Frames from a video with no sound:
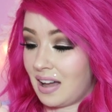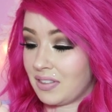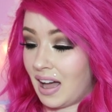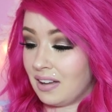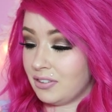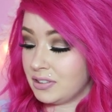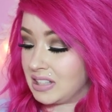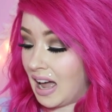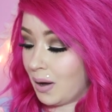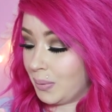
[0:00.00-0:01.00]
They have the Eiffel
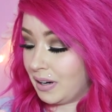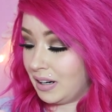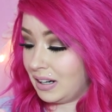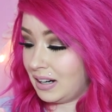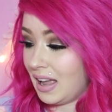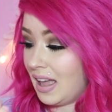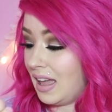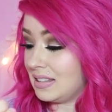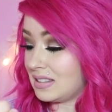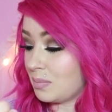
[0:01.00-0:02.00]
Tower
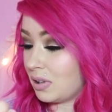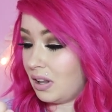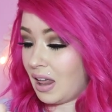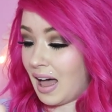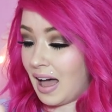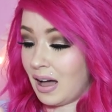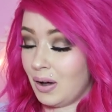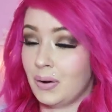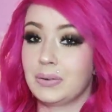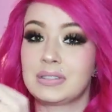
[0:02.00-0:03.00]
and some
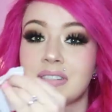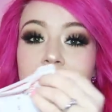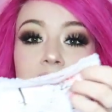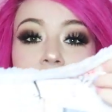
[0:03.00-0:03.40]
clouds,